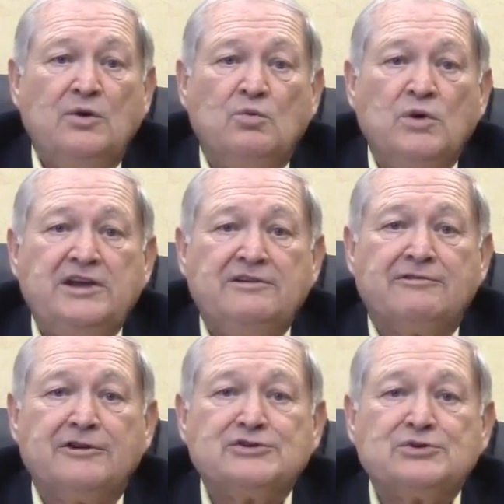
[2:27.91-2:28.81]
weak
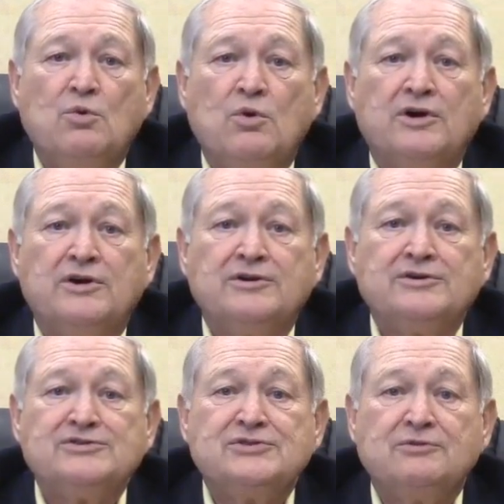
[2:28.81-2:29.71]
first
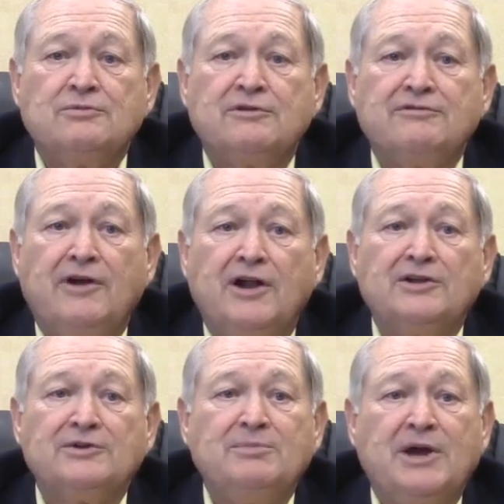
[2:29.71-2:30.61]
quarters were followed